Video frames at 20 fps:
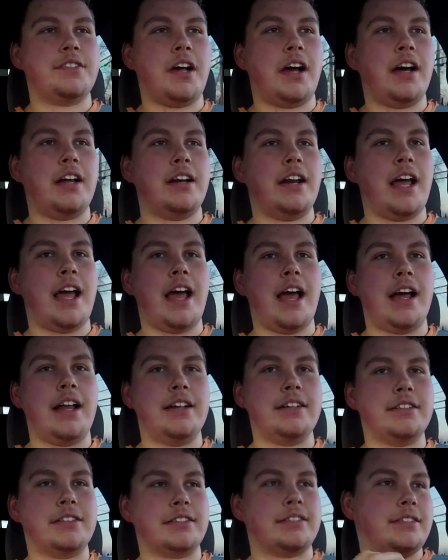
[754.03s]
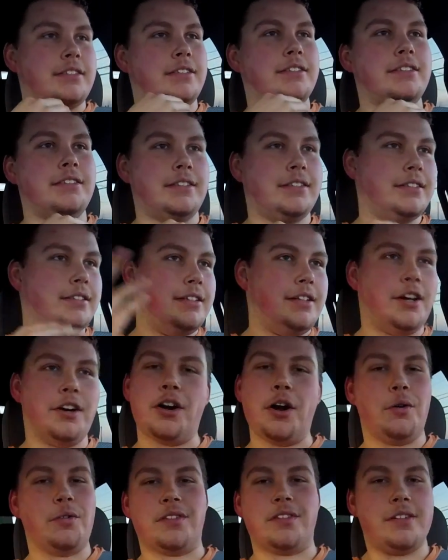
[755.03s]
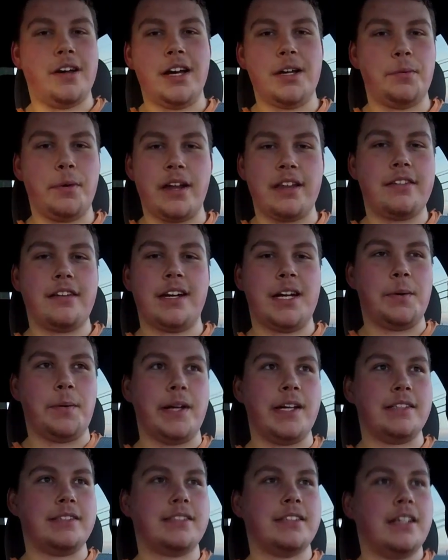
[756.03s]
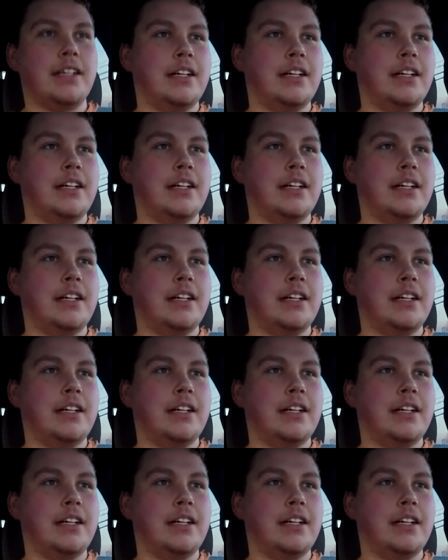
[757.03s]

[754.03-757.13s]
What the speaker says: on and you're going sideways anyways.